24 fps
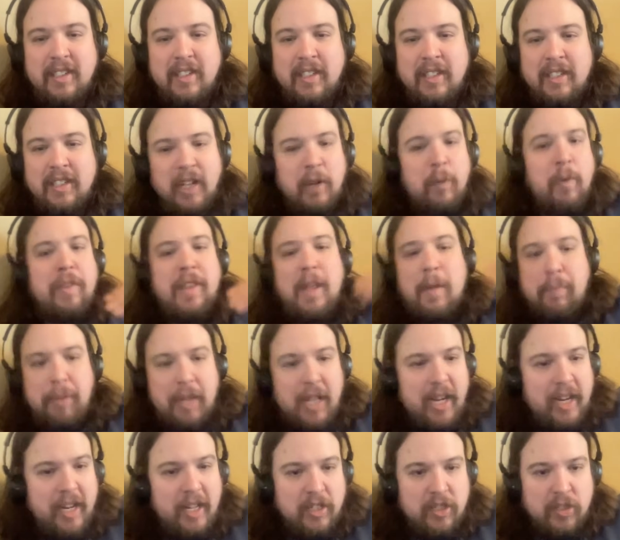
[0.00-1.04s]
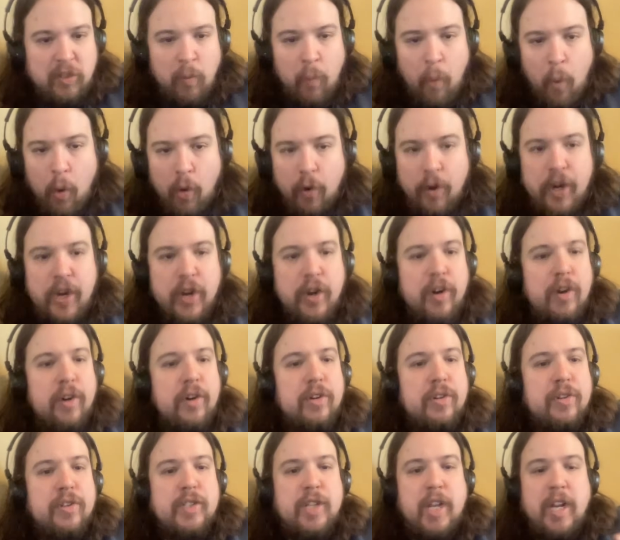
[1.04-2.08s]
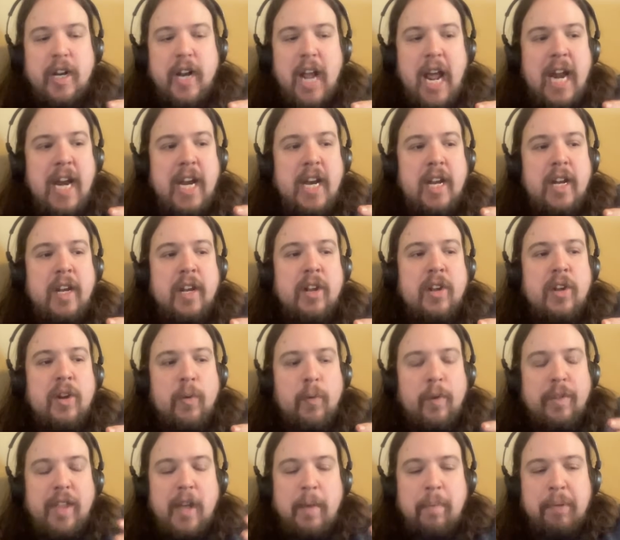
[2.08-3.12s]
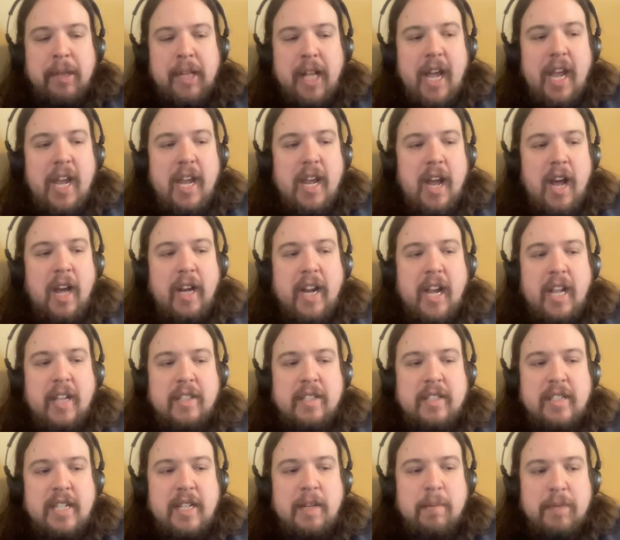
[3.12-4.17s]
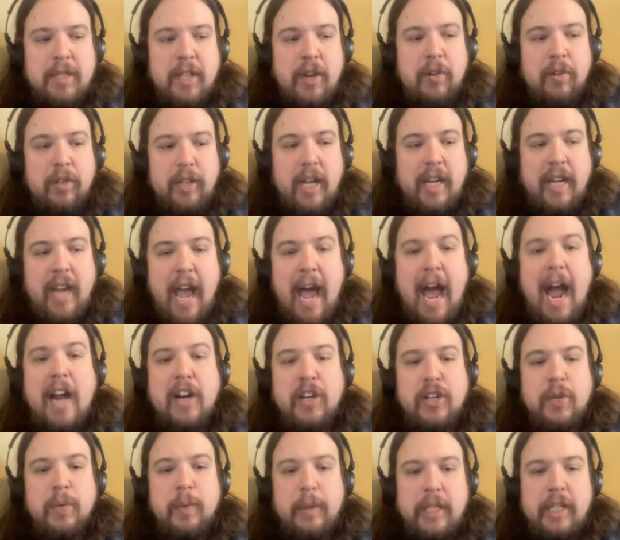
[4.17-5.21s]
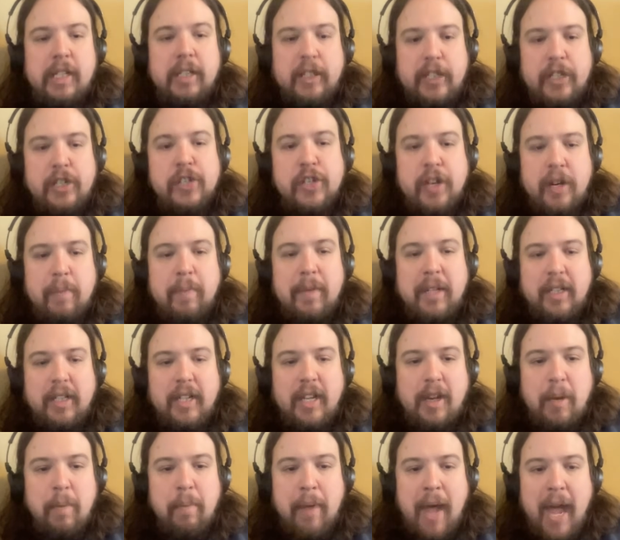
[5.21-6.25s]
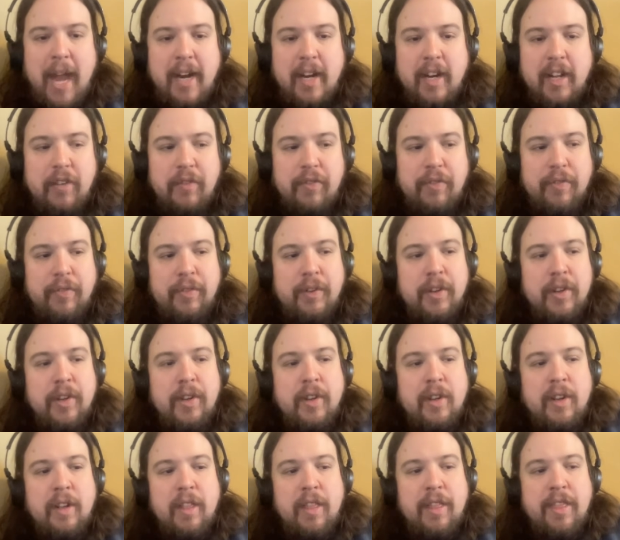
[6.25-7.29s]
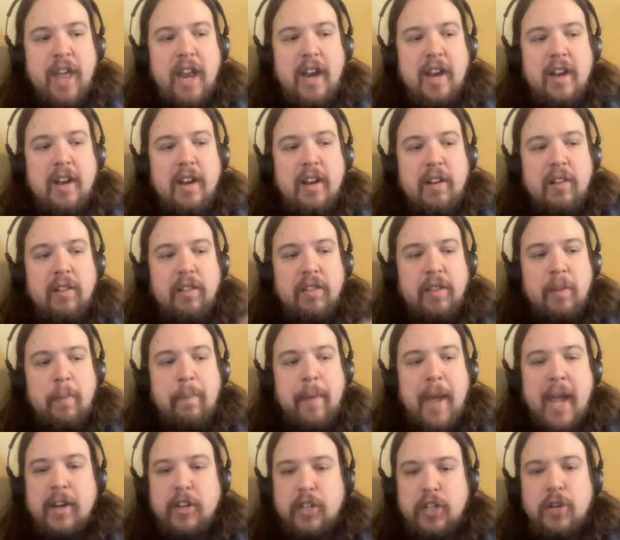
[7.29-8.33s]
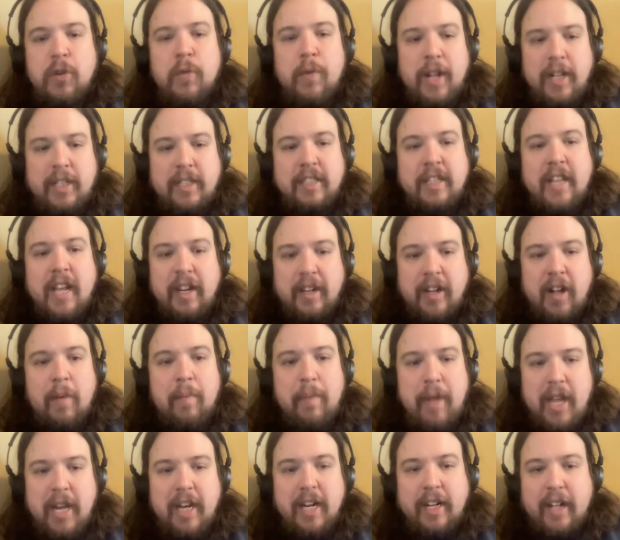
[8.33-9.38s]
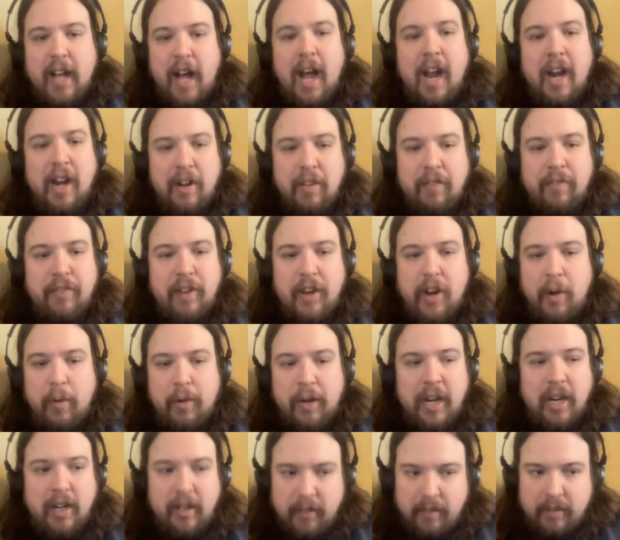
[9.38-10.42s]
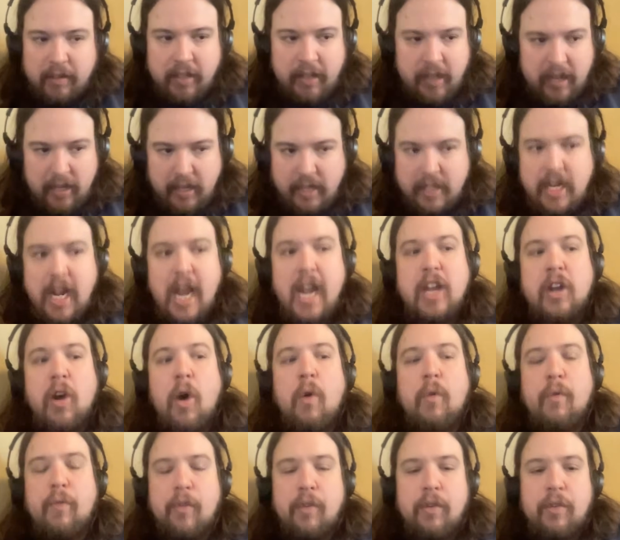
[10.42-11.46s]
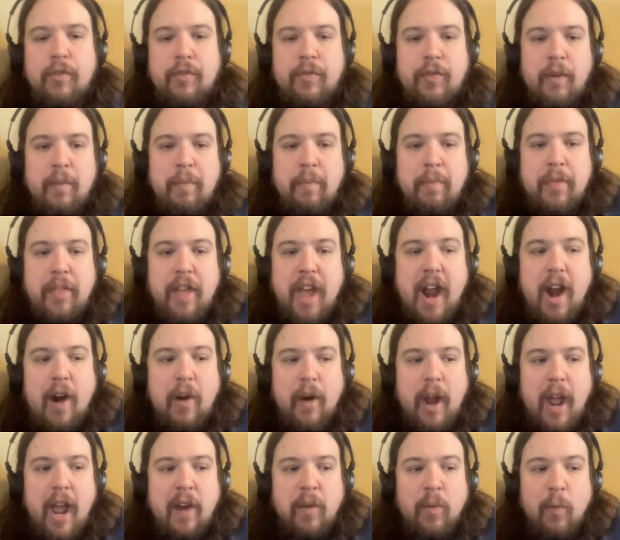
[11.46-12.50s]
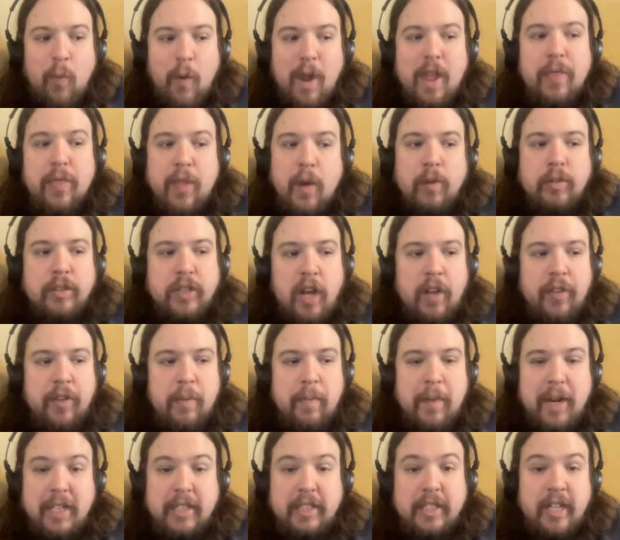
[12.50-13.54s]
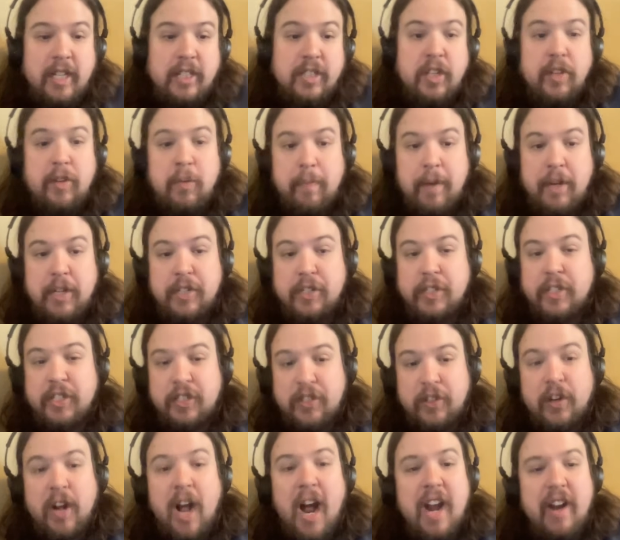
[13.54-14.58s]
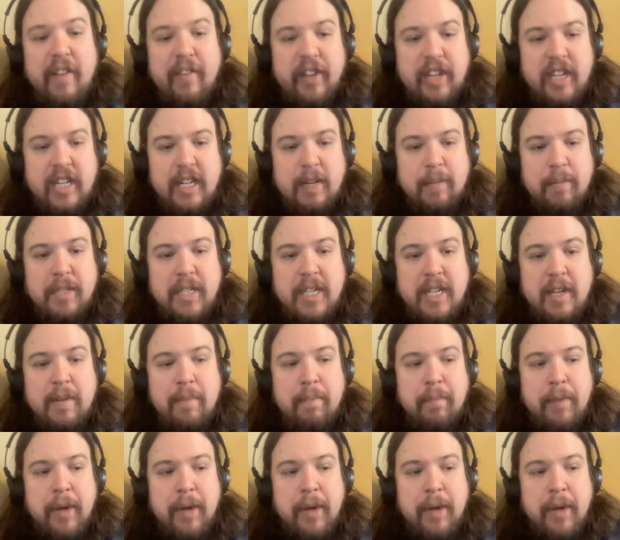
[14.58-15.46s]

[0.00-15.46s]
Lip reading: Like when they play against the Warriors and when they play against teams that are like actually legitimately competitive, that the bench units then come in and kind of, can take over from there and win those other minutes against other benches because they're kind of a deep team.